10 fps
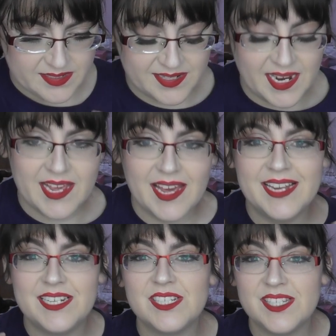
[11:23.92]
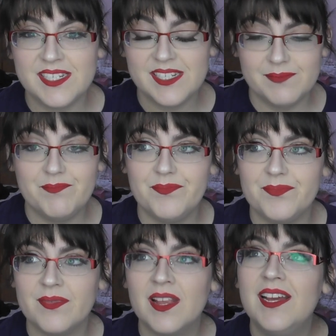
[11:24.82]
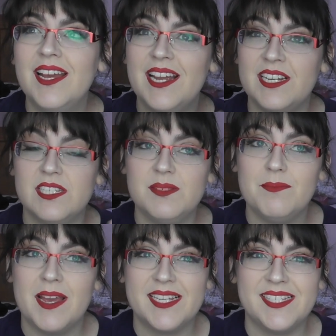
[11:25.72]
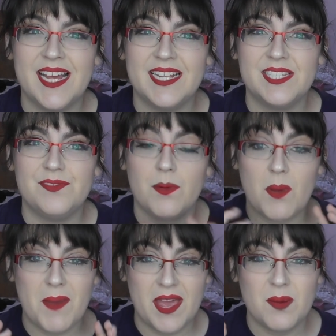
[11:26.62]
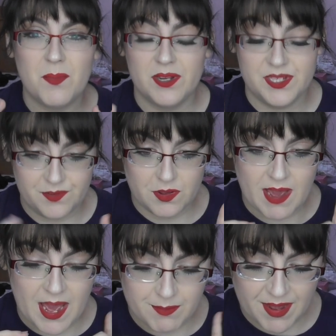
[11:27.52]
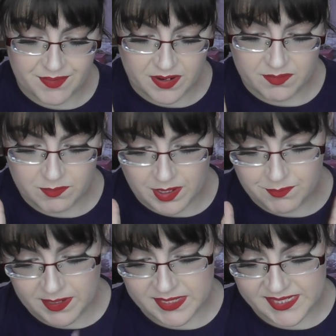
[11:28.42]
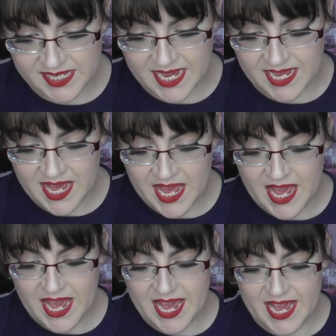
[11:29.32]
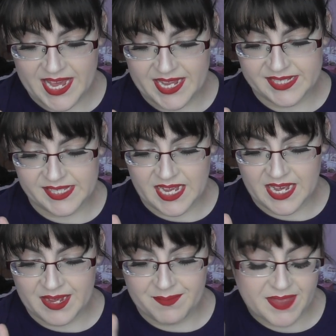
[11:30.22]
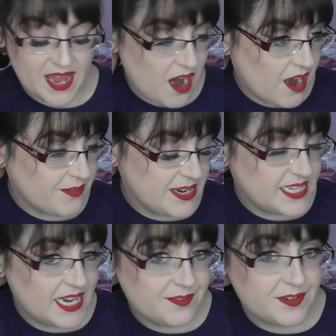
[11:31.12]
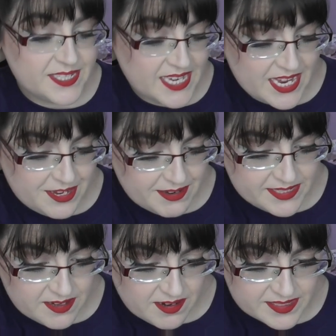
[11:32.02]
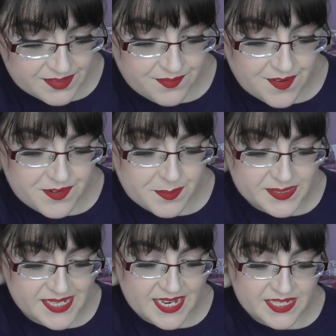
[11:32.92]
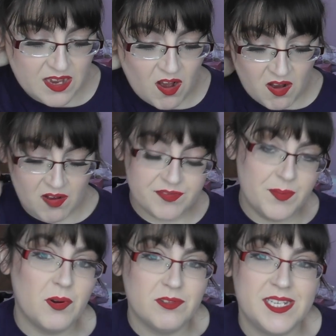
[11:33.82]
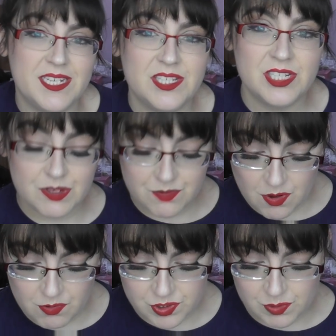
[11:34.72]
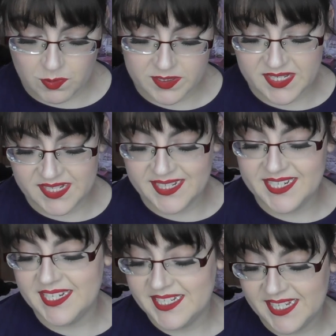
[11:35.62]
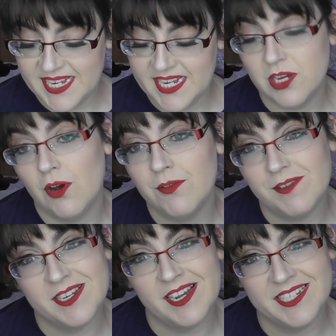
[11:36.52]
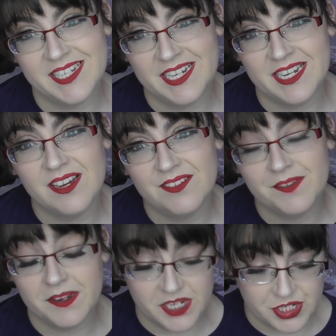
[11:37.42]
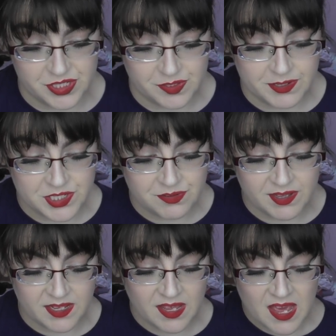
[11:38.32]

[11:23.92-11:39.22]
like, it doesn't make sense from a makeup point of view. However, what I will say is they are retailing for $10 US, and 50% of the proceeds do go towards the CDC COVID-19 Foundation. So I do think